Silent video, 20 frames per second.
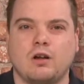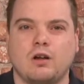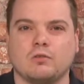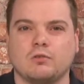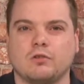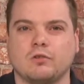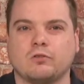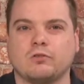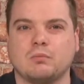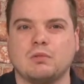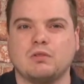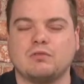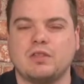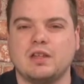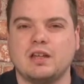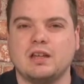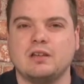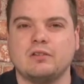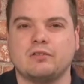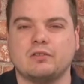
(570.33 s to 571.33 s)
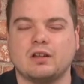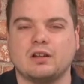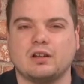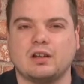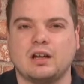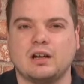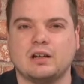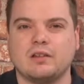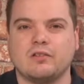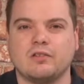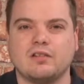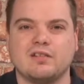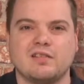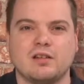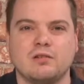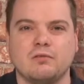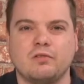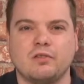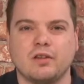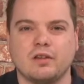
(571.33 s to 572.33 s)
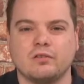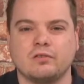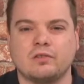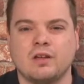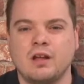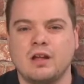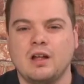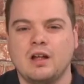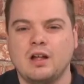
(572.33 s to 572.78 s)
onto some of these lighter duties.